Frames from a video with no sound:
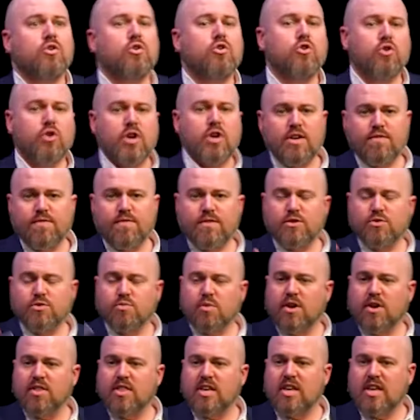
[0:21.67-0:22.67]
Grief is
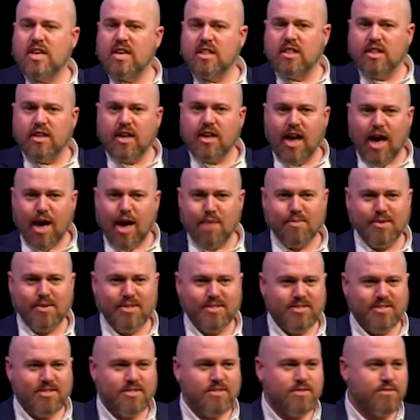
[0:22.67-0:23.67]
where the healing
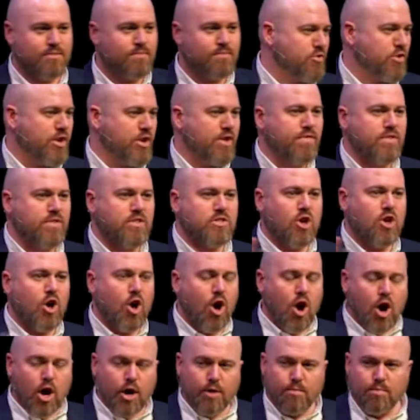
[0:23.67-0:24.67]
happens. Grief is a
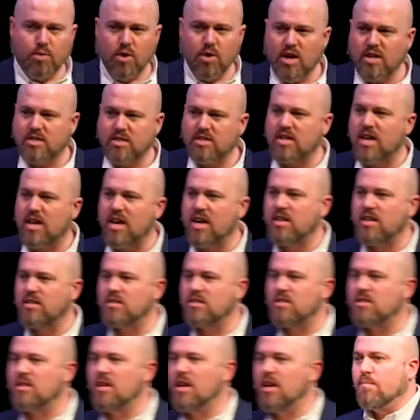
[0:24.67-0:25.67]
hard
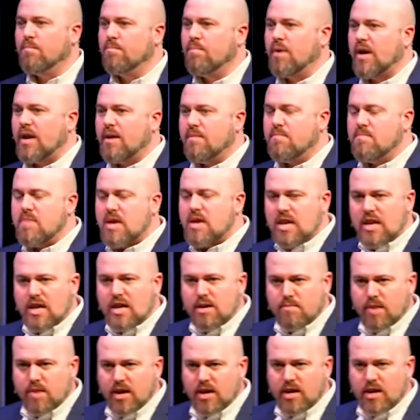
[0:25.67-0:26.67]
process, but a
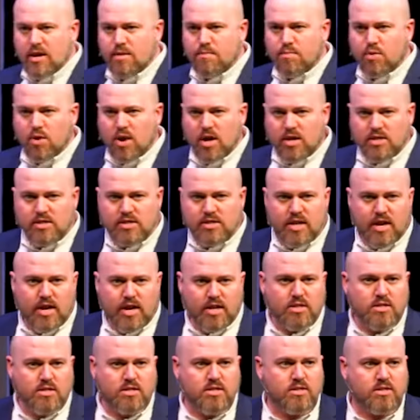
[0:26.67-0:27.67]
meaning-making
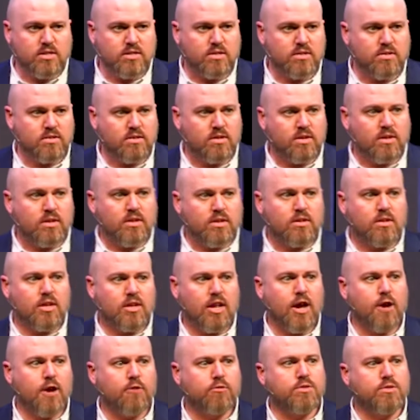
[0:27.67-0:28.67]
process. It
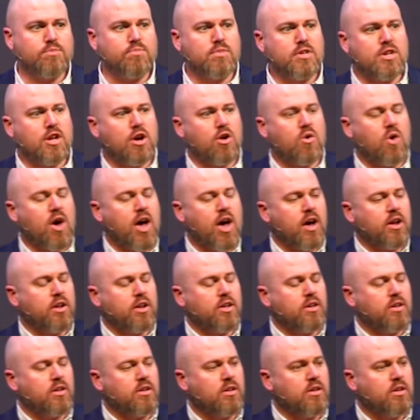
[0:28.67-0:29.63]
helps me know how to